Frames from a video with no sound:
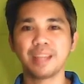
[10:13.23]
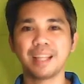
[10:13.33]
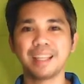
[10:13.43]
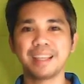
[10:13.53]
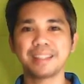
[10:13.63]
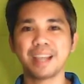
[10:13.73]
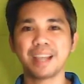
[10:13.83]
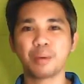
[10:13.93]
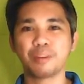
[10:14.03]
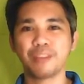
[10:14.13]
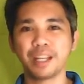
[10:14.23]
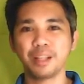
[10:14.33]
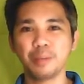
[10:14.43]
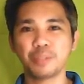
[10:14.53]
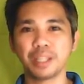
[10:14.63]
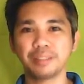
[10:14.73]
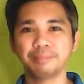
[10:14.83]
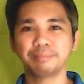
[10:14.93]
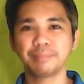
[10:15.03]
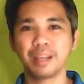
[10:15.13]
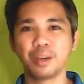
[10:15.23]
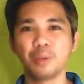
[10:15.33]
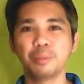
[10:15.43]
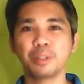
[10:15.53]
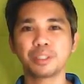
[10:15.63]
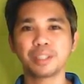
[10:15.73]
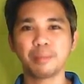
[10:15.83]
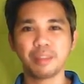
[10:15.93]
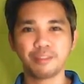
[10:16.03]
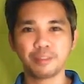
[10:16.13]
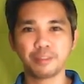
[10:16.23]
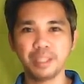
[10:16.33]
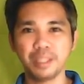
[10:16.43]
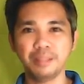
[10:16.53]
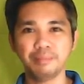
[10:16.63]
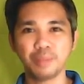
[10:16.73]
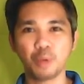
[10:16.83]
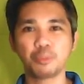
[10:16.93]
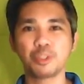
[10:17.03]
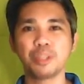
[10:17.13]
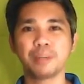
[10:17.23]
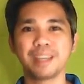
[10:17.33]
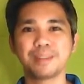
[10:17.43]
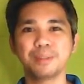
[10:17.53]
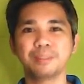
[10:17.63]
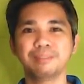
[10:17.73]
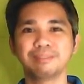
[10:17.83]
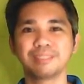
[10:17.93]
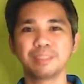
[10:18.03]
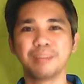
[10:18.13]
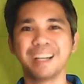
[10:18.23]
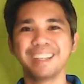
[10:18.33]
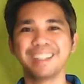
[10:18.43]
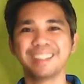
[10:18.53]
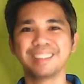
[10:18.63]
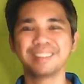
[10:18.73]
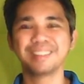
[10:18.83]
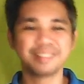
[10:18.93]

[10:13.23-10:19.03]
So that is our final object. I hope you learned something from me. Hope to see you again soon. Goodbye.